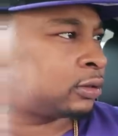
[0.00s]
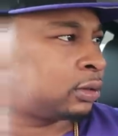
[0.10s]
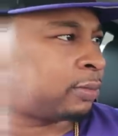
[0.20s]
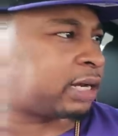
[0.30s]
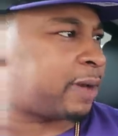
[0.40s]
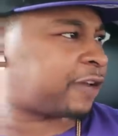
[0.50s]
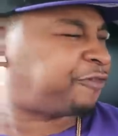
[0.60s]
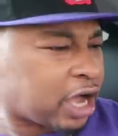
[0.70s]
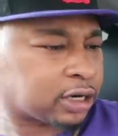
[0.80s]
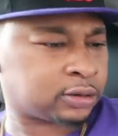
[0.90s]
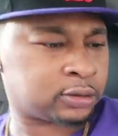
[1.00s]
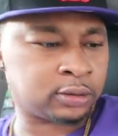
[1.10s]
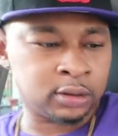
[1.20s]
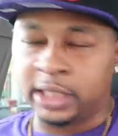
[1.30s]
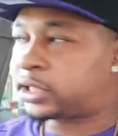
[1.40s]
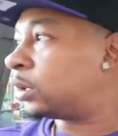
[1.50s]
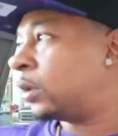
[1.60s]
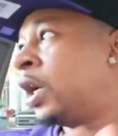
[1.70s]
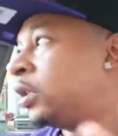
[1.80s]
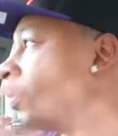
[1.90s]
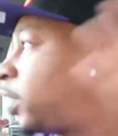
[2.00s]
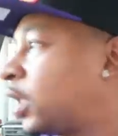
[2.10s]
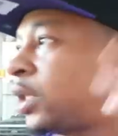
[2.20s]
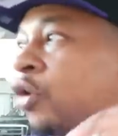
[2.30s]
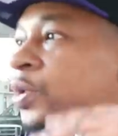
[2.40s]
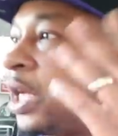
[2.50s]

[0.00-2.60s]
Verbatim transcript: You used to fuck. Nesha, take me to the store.